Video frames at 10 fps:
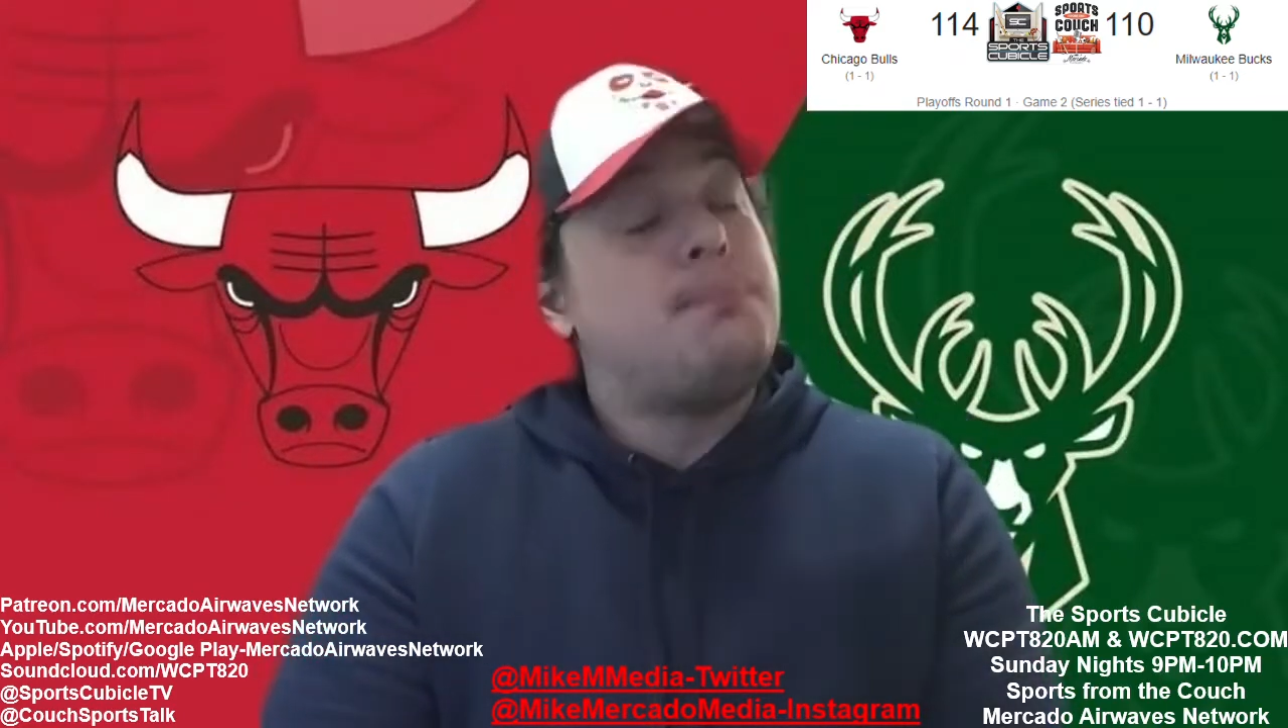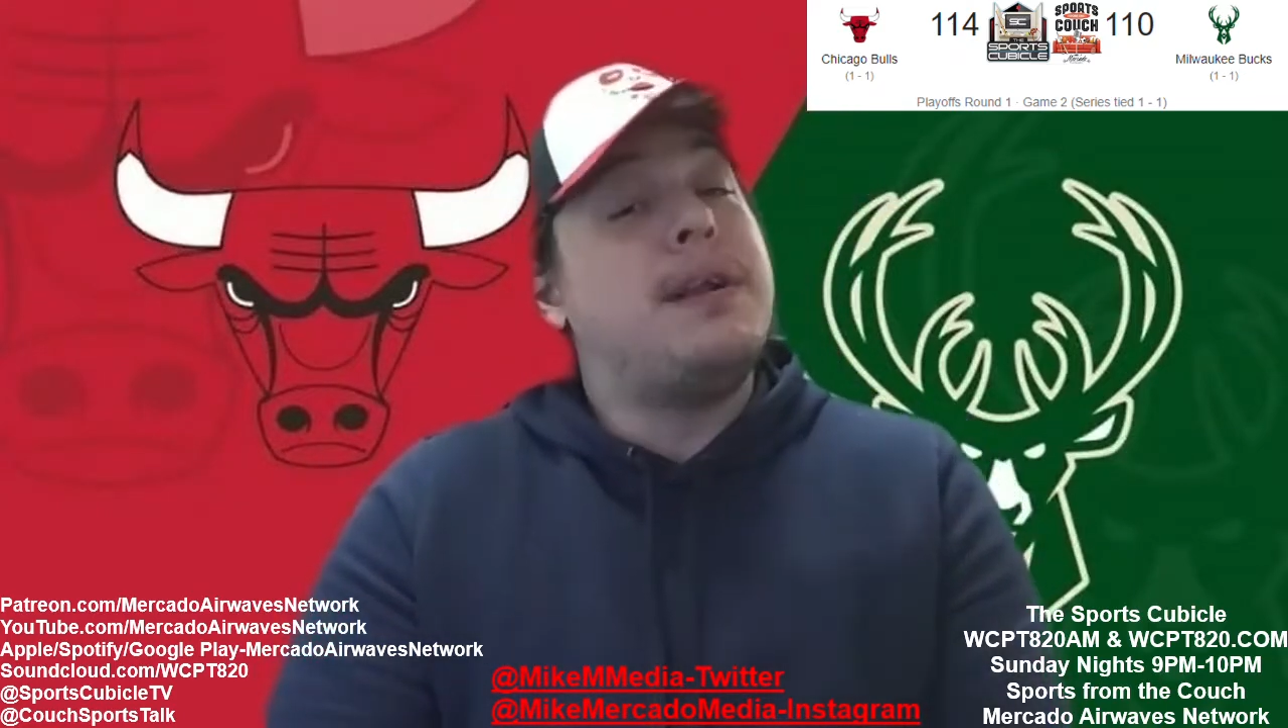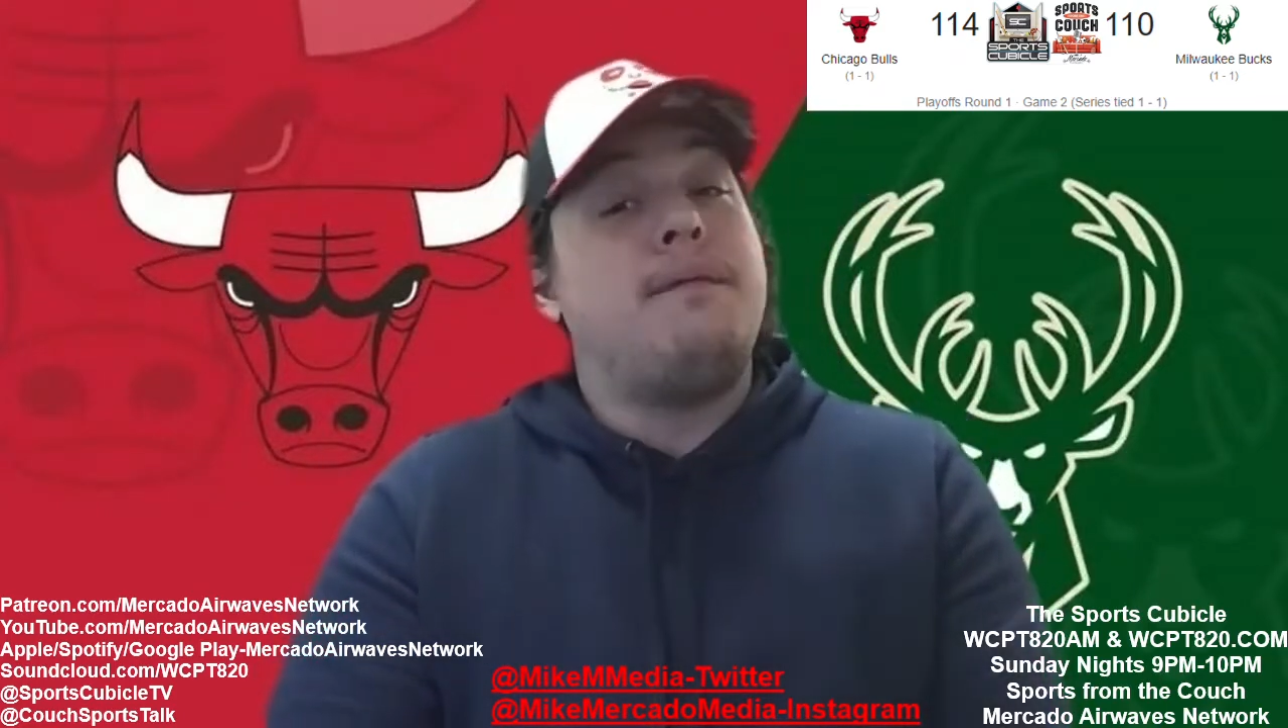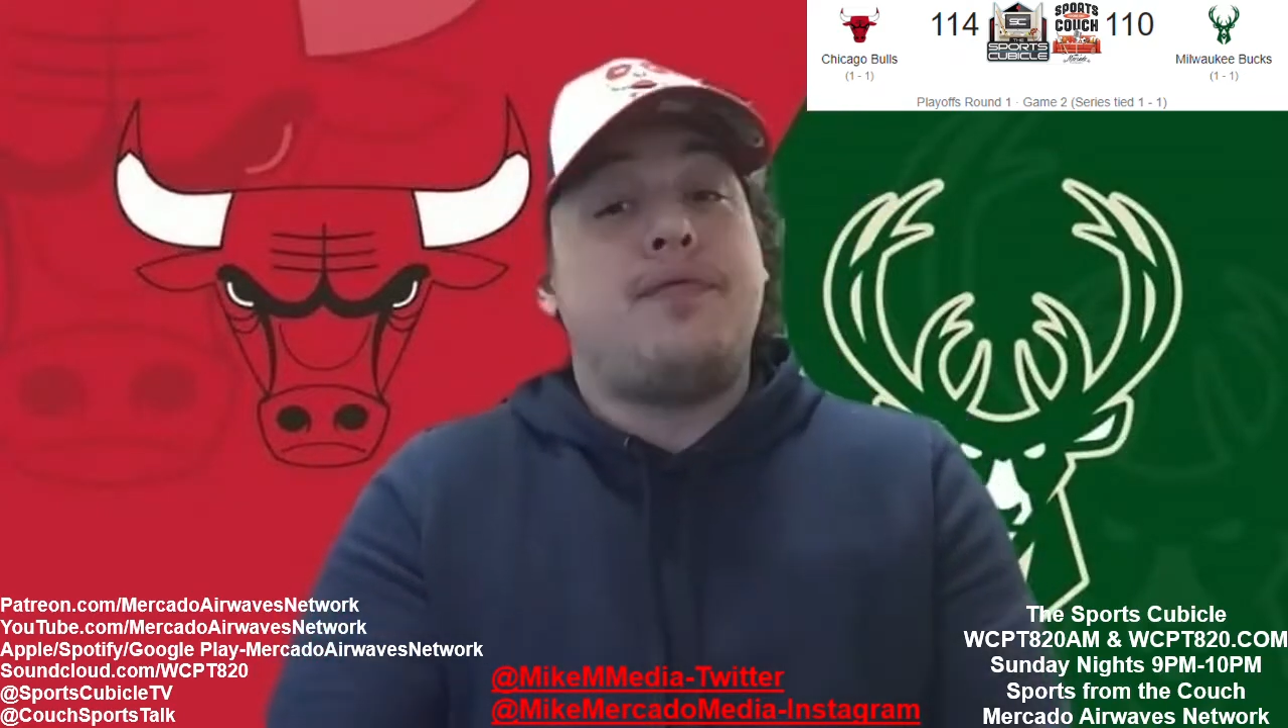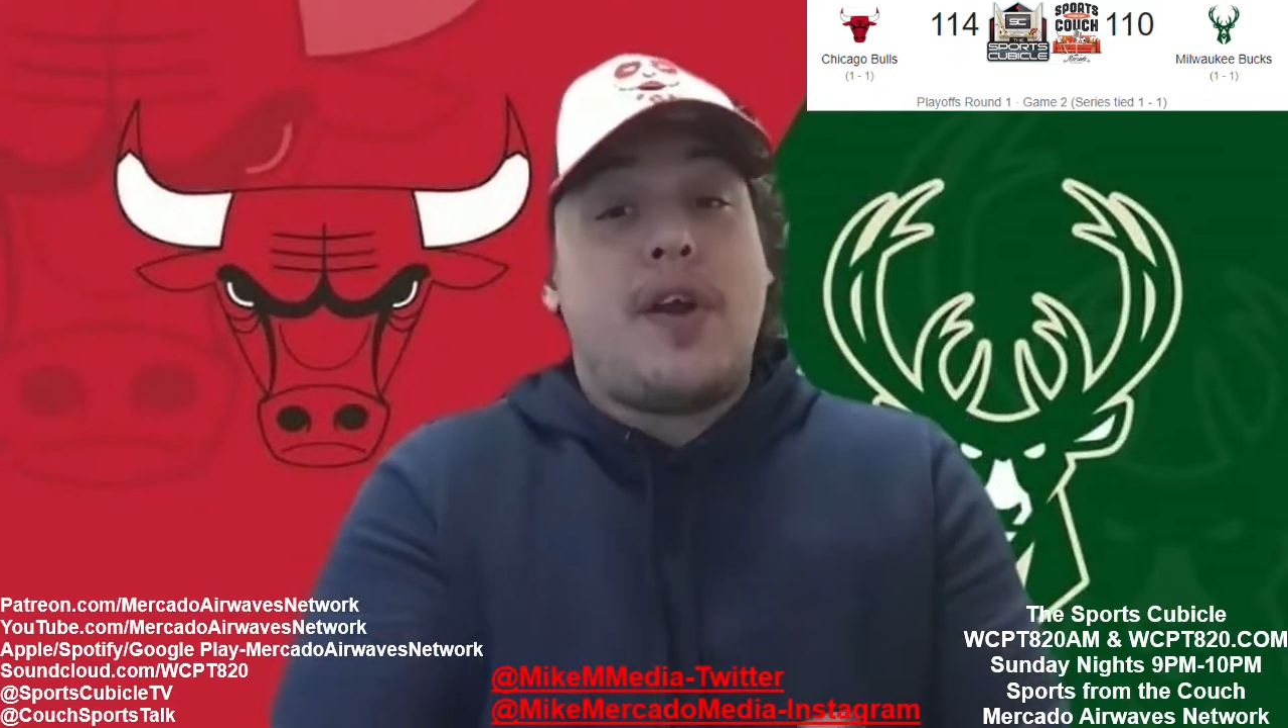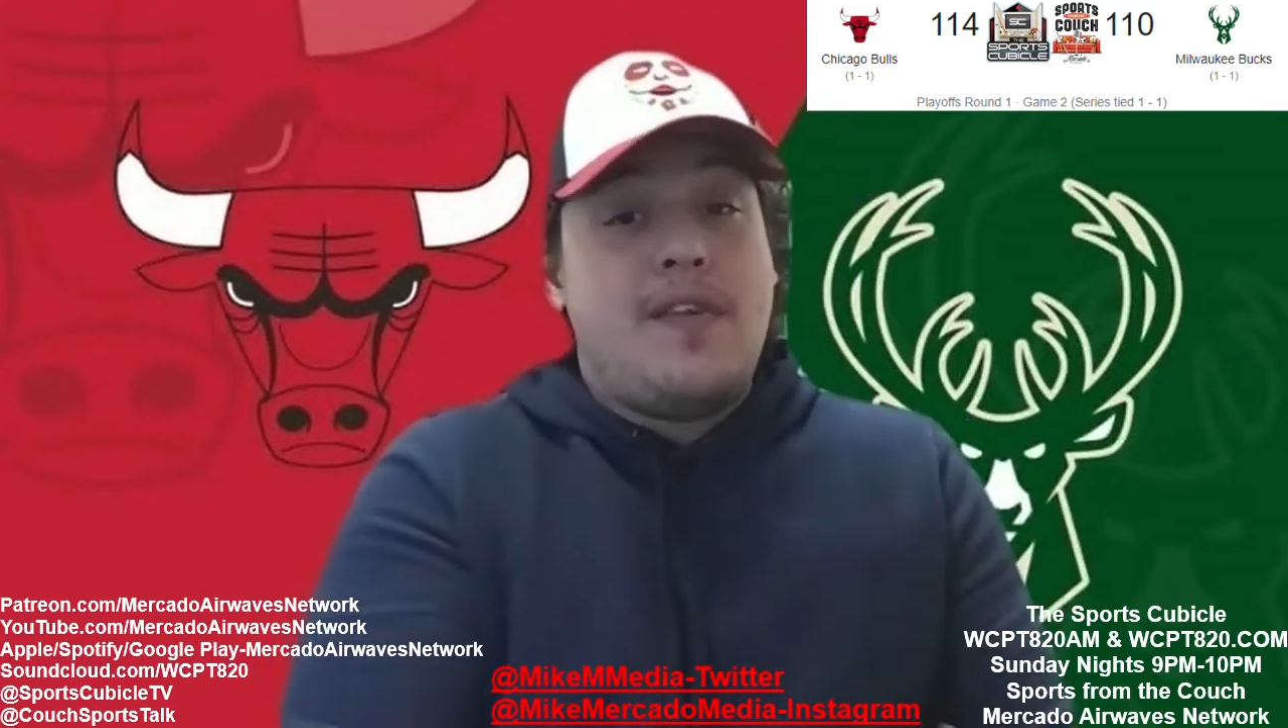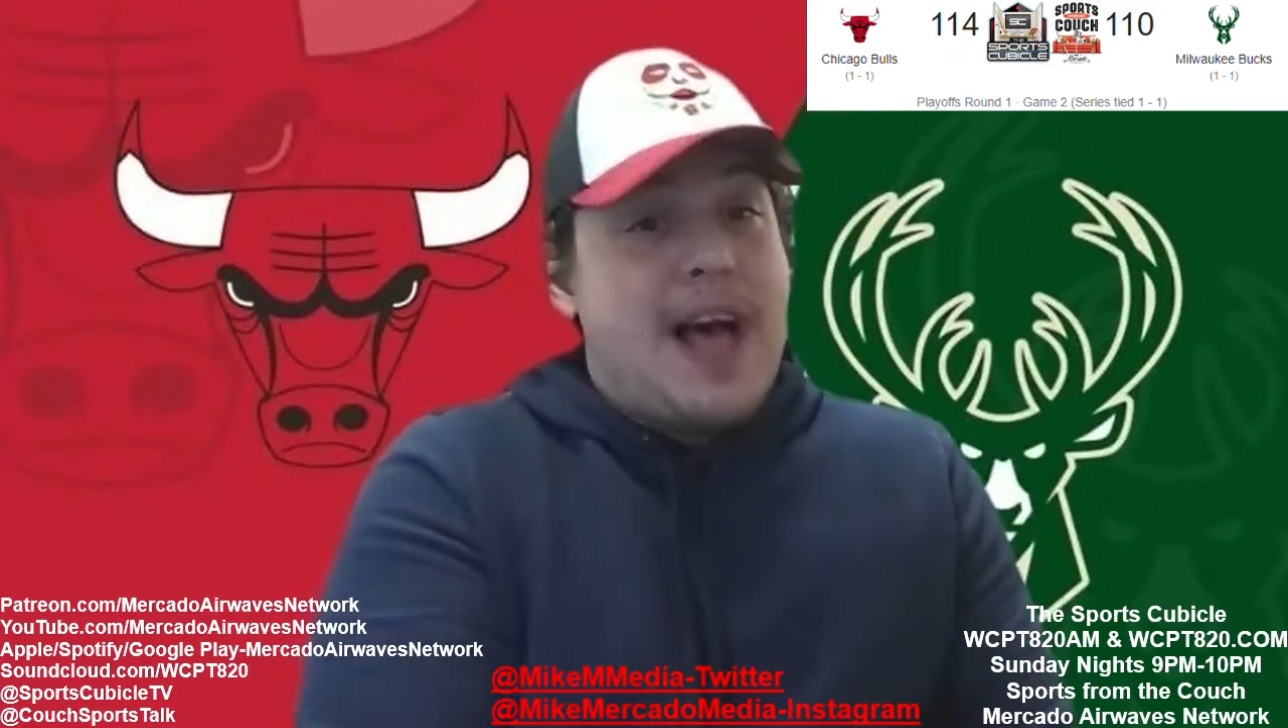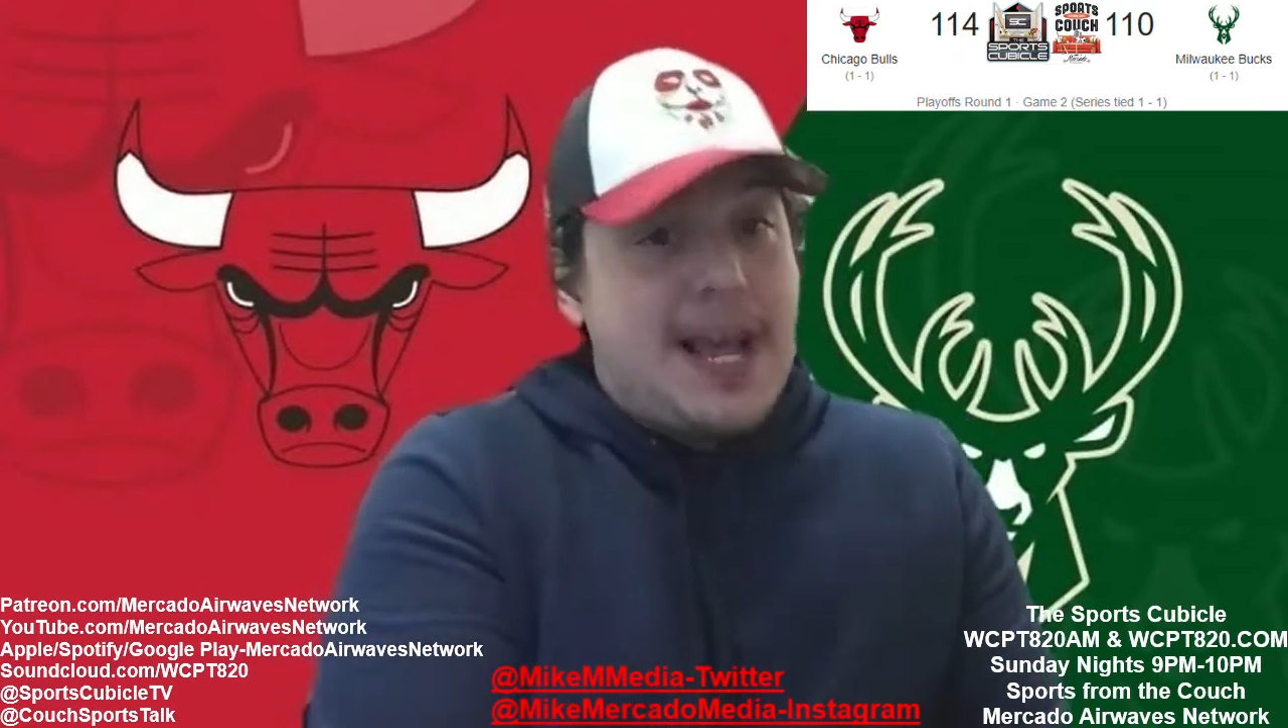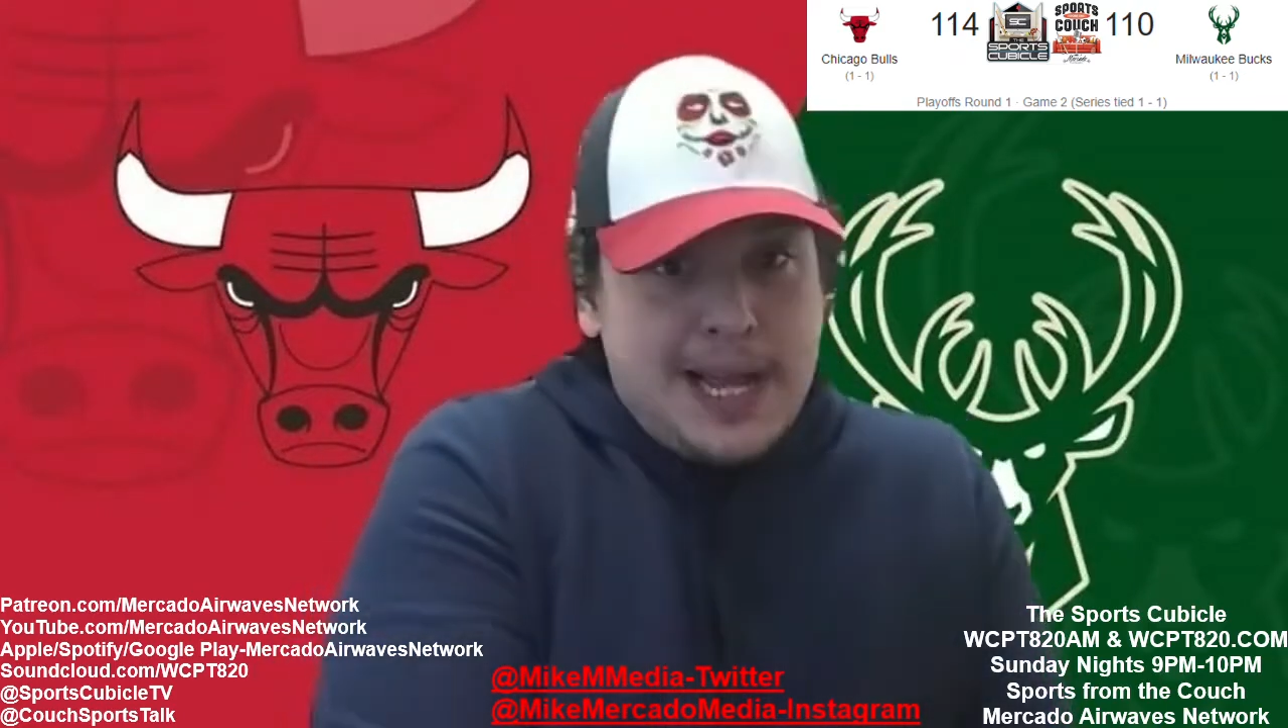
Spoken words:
But if they're not